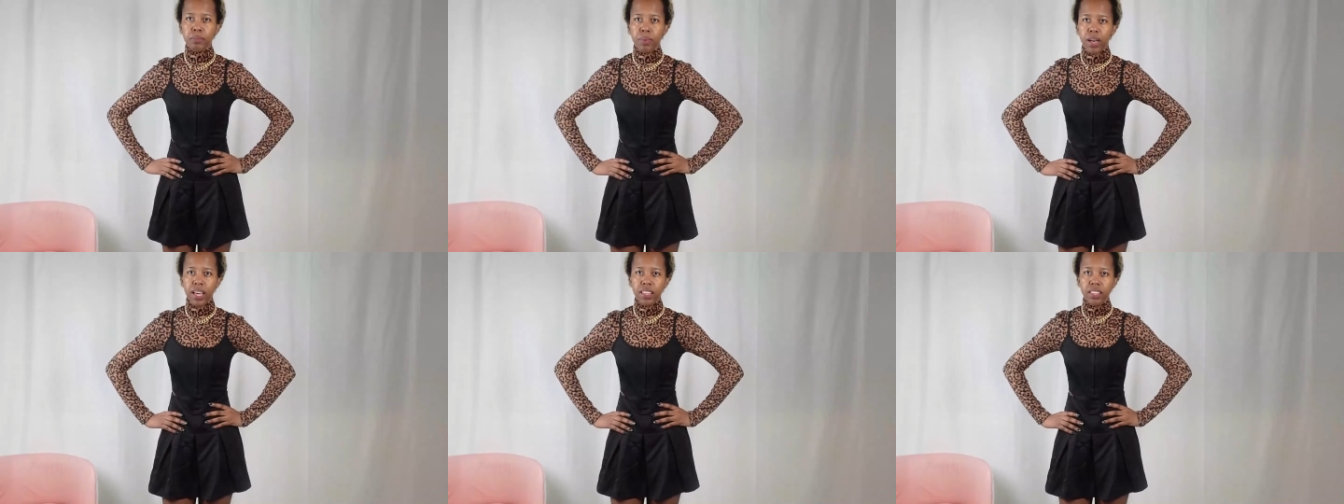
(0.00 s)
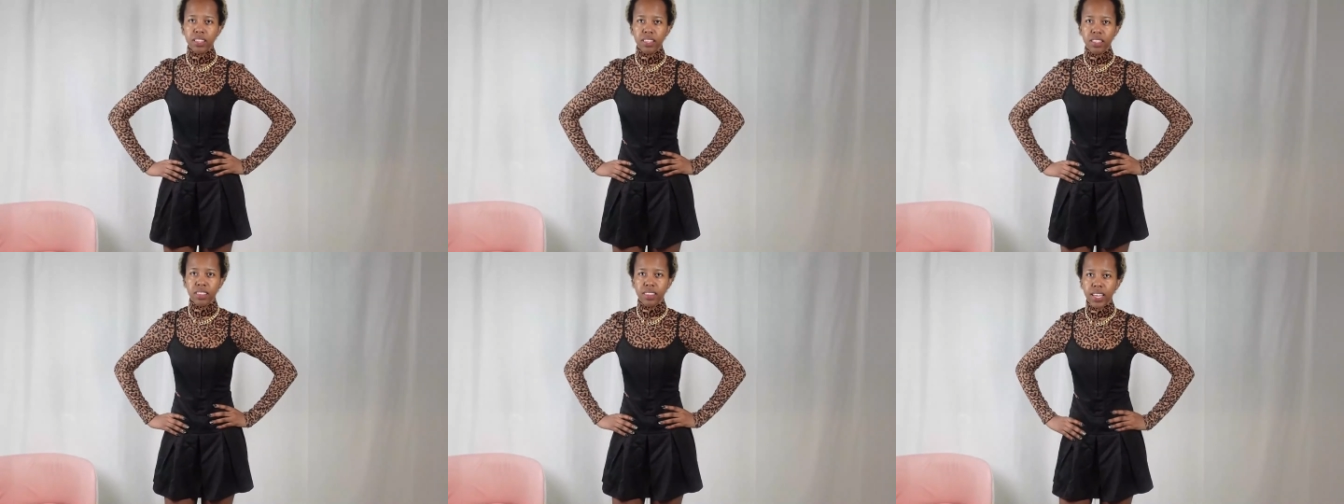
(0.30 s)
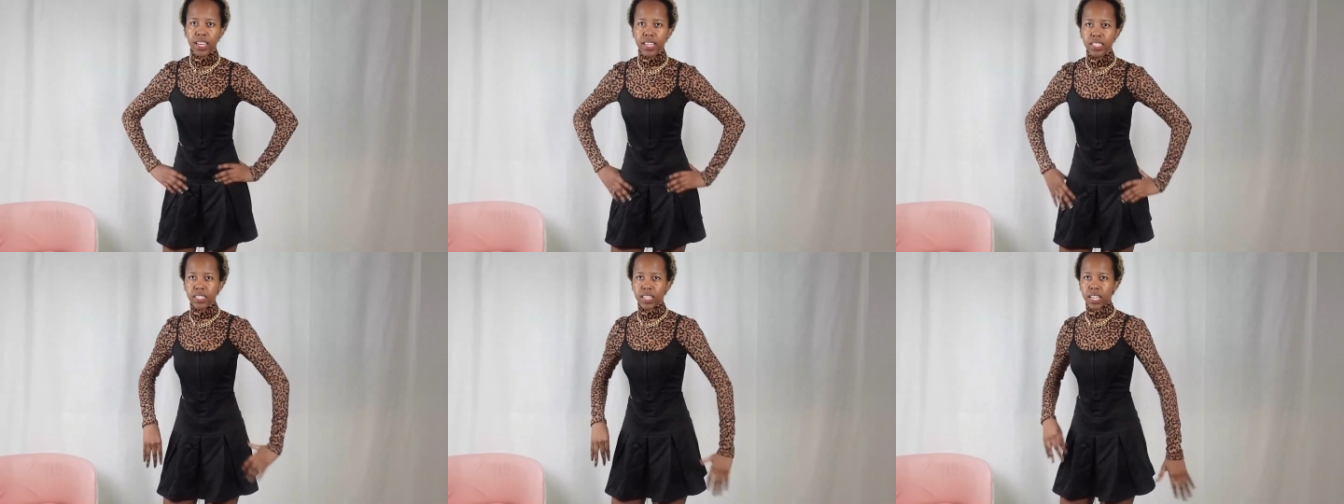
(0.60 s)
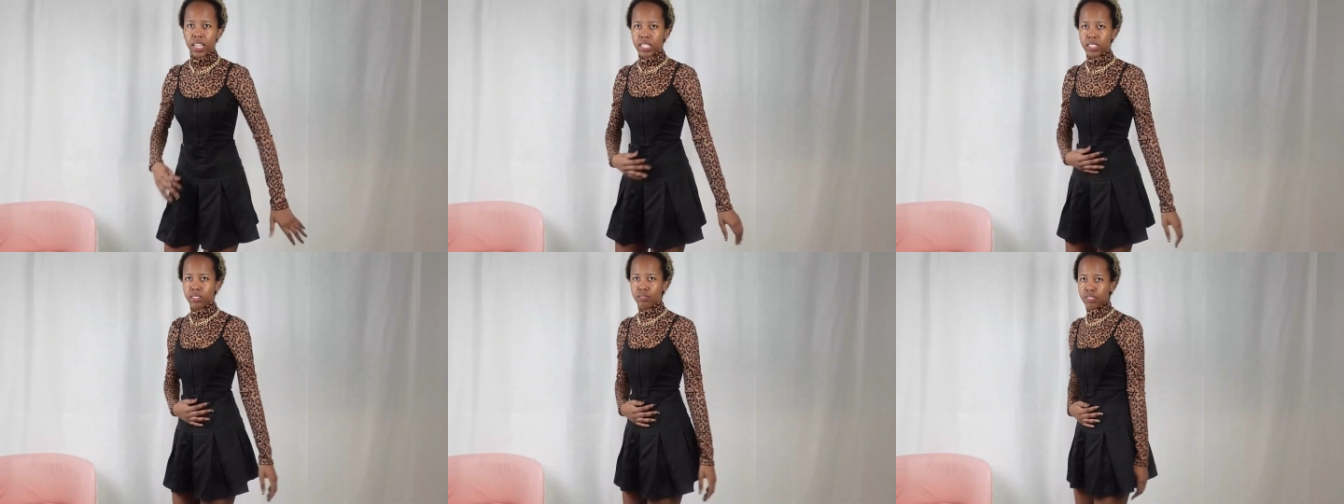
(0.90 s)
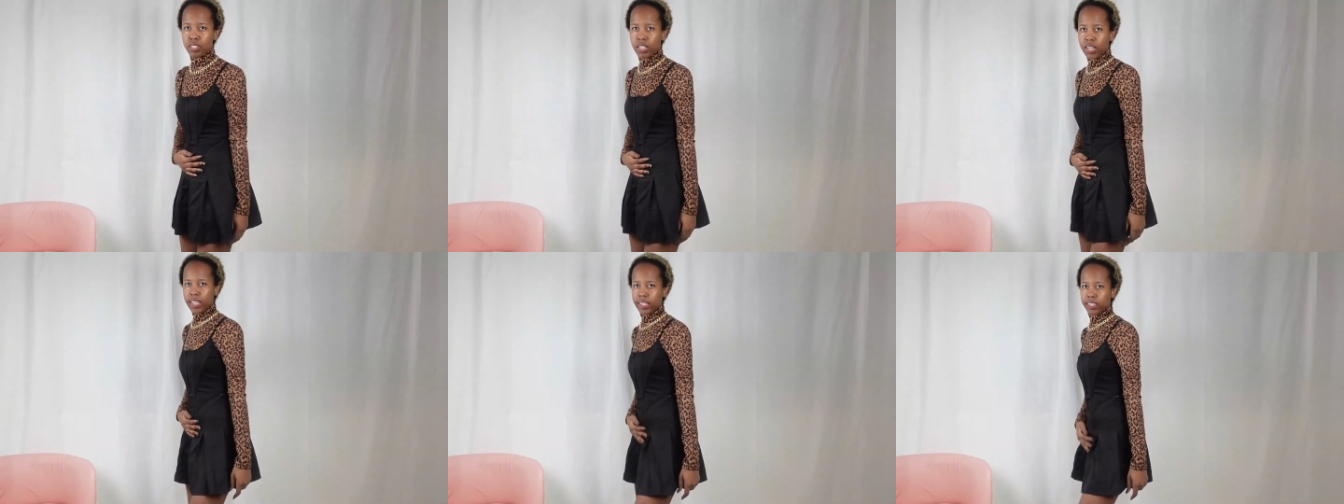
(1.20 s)
But other than that, I
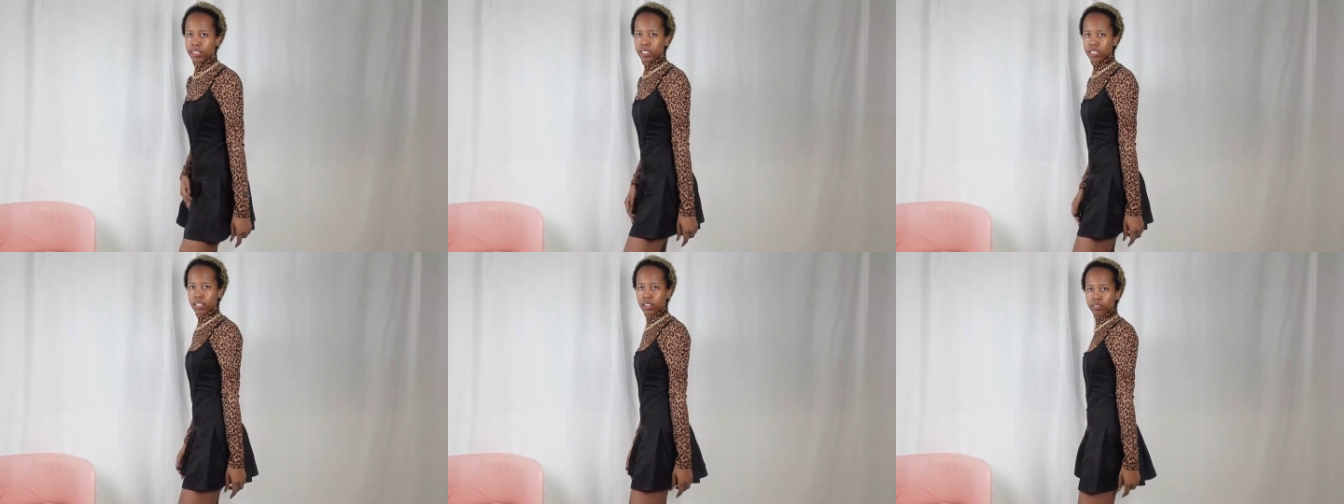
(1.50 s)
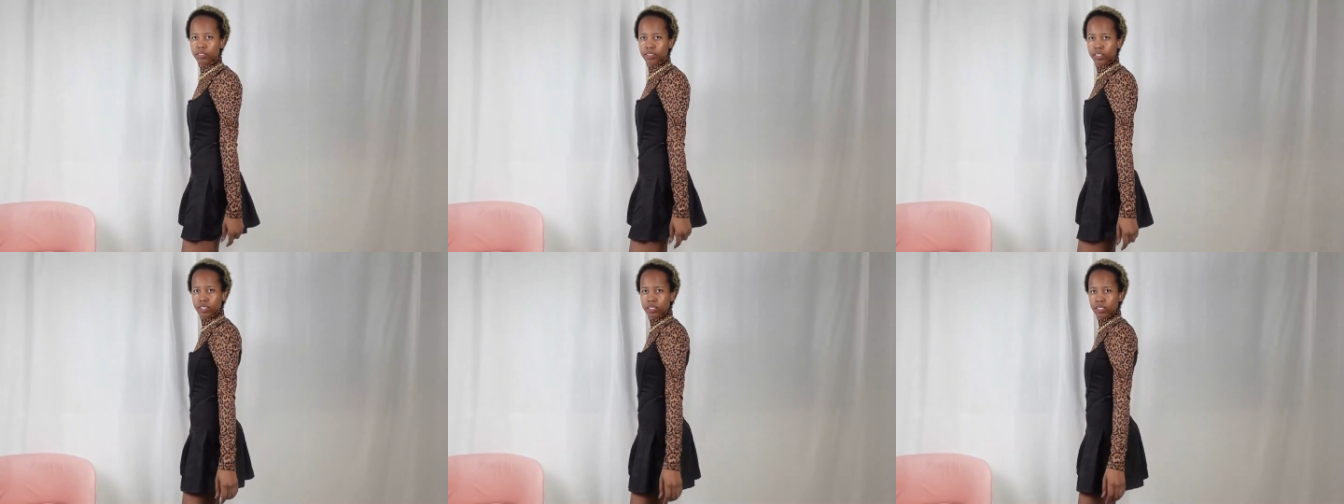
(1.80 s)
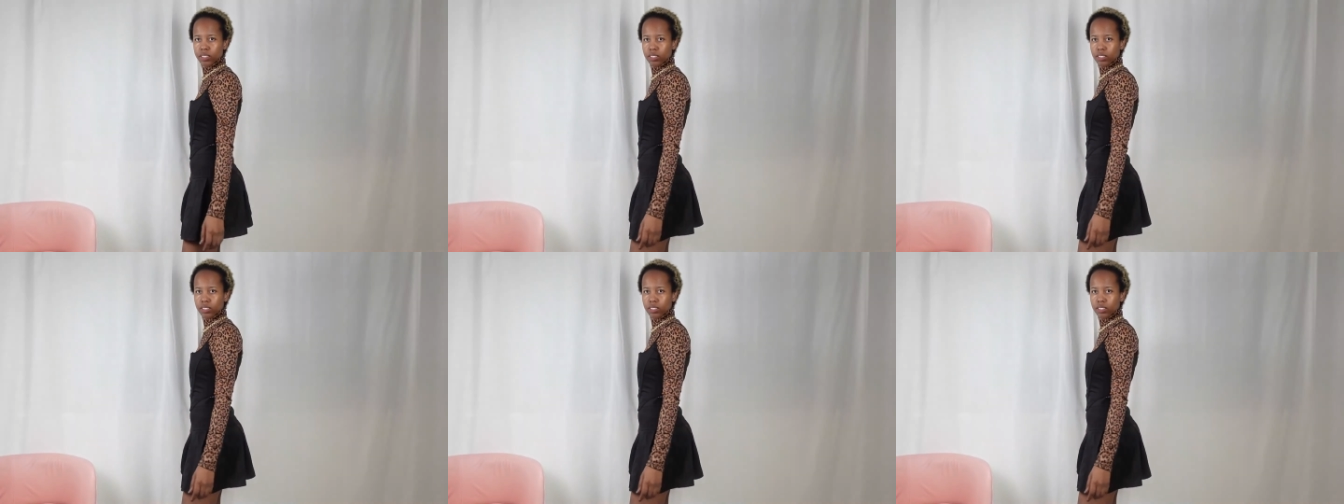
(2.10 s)
really like this outfit.